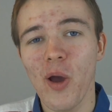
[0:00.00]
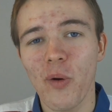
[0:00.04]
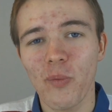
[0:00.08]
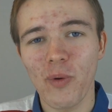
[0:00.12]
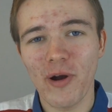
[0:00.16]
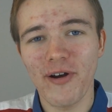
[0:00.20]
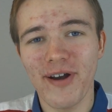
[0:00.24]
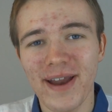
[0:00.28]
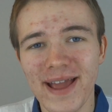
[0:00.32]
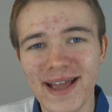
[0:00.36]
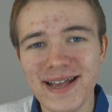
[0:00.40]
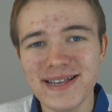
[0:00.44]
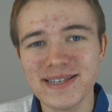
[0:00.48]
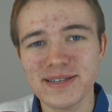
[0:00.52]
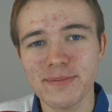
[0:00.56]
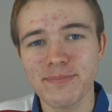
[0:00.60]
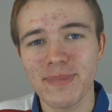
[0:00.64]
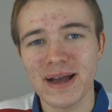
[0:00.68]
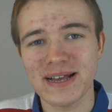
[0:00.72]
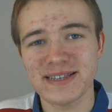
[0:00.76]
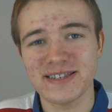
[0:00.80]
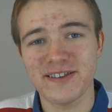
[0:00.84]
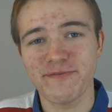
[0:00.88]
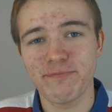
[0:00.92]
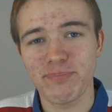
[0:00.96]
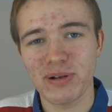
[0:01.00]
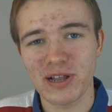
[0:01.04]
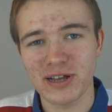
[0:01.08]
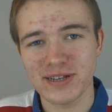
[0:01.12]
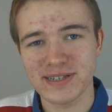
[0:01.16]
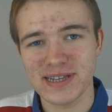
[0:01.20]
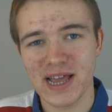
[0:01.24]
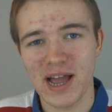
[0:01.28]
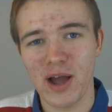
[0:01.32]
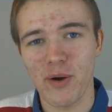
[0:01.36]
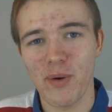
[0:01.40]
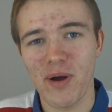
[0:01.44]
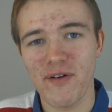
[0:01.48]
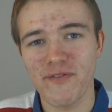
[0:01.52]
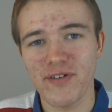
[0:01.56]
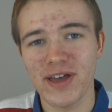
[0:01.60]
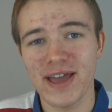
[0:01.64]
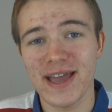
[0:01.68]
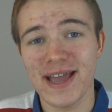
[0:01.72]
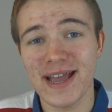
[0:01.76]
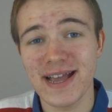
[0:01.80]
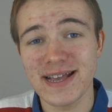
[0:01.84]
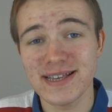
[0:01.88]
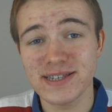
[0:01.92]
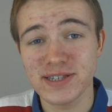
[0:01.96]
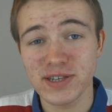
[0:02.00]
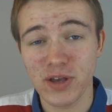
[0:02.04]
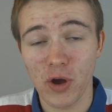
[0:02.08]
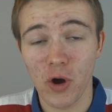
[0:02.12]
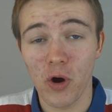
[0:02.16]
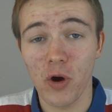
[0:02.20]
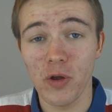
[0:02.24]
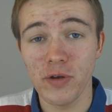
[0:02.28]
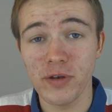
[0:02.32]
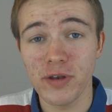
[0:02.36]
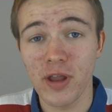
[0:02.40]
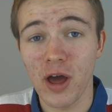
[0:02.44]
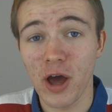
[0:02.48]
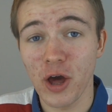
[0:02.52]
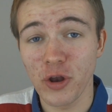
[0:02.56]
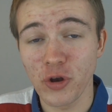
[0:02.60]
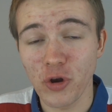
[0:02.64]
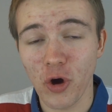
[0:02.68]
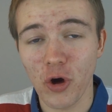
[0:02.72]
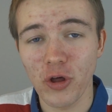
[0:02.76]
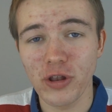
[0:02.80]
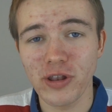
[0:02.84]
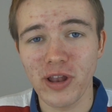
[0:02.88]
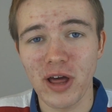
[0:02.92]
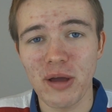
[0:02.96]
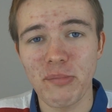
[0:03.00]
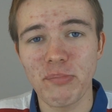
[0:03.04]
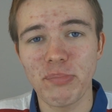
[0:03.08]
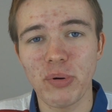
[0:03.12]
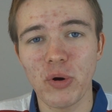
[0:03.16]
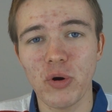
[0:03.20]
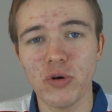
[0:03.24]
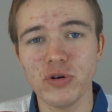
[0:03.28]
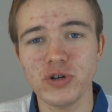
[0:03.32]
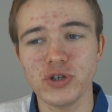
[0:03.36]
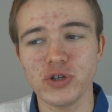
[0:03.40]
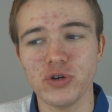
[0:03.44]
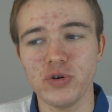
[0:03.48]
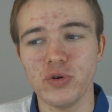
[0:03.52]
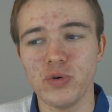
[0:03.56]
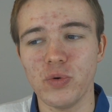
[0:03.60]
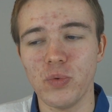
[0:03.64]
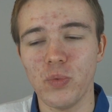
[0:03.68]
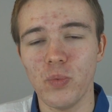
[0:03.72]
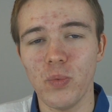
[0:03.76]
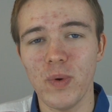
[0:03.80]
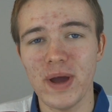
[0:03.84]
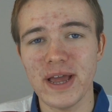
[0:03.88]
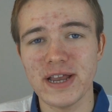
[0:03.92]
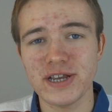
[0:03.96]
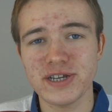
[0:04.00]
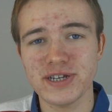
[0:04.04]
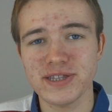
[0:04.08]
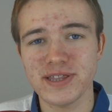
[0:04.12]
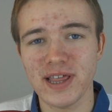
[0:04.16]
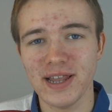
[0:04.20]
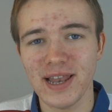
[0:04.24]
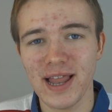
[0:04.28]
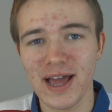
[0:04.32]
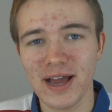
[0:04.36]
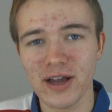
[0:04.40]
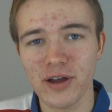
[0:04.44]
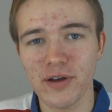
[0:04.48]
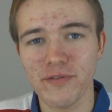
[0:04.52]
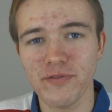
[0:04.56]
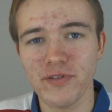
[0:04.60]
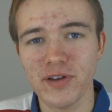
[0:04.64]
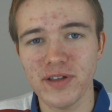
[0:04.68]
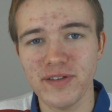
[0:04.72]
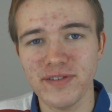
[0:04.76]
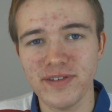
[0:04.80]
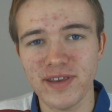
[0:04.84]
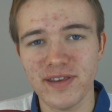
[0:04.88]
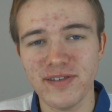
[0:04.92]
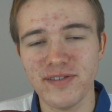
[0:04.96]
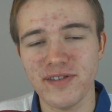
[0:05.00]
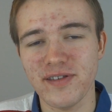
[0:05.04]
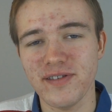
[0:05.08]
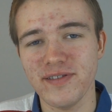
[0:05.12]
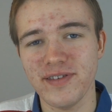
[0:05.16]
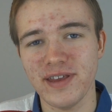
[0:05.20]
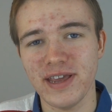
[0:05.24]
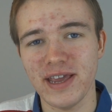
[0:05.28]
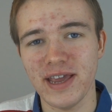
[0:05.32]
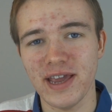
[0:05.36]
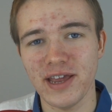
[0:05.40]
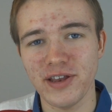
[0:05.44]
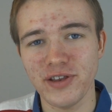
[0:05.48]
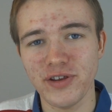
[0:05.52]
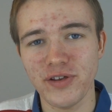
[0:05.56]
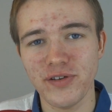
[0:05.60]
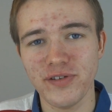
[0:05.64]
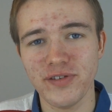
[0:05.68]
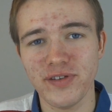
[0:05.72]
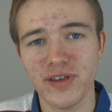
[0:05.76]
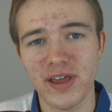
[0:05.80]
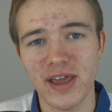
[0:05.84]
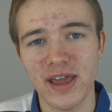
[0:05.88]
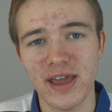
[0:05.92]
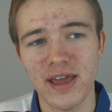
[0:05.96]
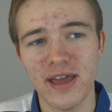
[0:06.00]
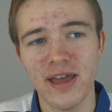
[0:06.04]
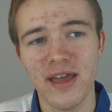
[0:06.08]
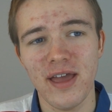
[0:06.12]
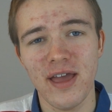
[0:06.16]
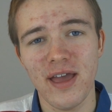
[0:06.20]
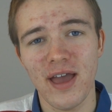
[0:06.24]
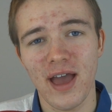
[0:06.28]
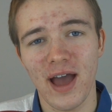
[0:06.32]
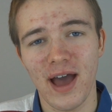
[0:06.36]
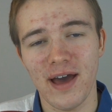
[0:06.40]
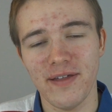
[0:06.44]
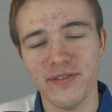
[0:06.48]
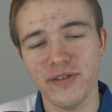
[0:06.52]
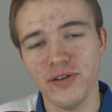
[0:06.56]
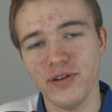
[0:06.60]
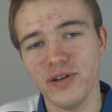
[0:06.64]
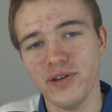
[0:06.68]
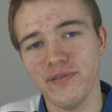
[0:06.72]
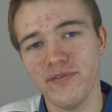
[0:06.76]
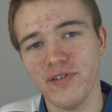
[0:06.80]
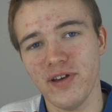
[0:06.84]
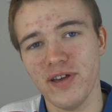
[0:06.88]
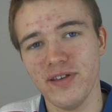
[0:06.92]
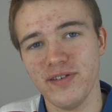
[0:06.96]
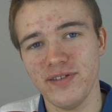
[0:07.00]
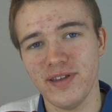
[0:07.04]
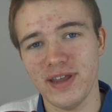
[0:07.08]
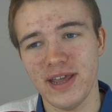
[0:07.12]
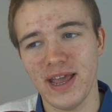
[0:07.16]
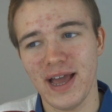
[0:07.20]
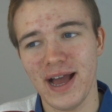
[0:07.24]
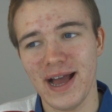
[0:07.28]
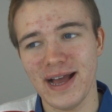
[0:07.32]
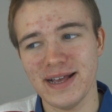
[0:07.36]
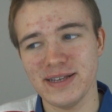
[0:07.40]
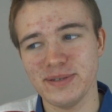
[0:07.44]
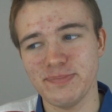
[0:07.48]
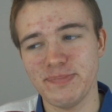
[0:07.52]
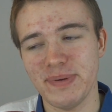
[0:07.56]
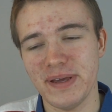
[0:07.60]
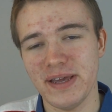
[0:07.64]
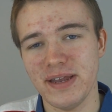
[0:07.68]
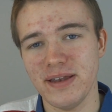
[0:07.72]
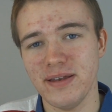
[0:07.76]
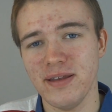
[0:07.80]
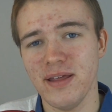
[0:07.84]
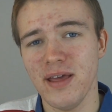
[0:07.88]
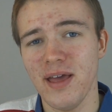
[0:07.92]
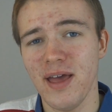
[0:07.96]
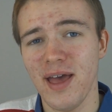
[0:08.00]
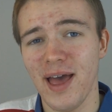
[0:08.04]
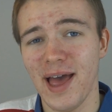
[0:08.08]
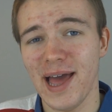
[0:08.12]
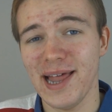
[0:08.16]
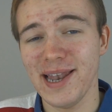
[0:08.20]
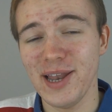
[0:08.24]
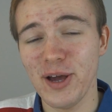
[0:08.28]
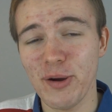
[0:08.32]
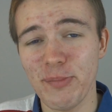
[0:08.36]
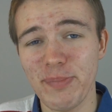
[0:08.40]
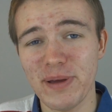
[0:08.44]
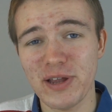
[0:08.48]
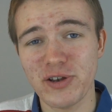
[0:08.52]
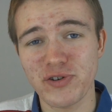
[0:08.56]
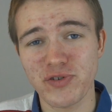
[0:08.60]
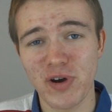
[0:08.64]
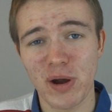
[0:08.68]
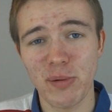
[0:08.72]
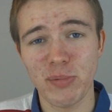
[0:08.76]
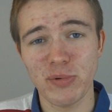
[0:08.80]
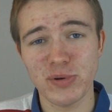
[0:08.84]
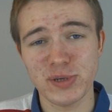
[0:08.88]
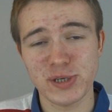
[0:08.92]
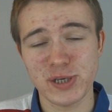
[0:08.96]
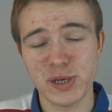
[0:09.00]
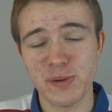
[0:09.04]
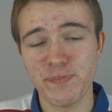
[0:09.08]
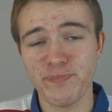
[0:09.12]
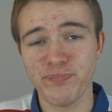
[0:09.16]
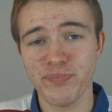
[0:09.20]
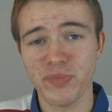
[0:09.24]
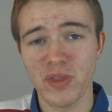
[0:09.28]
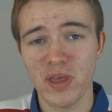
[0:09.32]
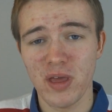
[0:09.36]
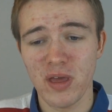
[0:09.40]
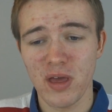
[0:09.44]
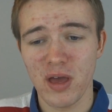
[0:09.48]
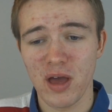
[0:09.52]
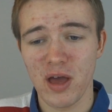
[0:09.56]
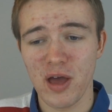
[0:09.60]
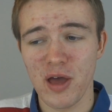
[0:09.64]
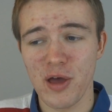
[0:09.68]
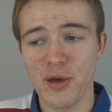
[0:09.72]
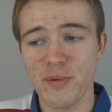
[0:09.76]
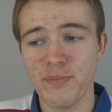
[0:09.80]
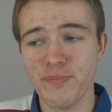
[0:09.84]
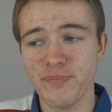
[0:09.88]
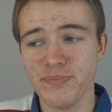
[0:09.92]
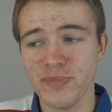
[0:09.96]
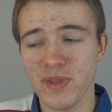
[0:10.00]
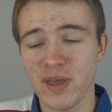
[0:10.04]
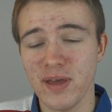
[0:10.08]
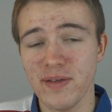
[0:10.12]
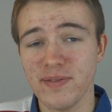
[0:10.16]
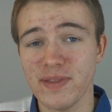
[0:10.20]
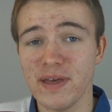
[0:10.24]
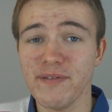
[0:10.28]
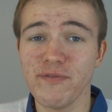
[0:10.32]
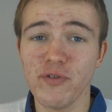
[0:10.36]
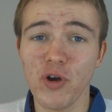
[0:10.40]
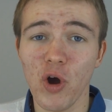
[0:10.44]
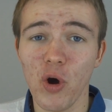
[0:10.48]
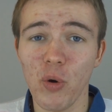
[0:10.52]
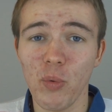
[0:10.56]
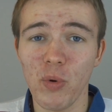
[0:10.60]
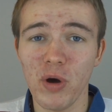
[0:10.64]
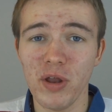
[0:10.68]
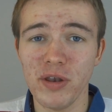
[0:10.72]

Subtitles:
Where it is a massive plus, however, is on an online portal, which the lack of consistency in use here at the university has been a little bit troublesome. They've got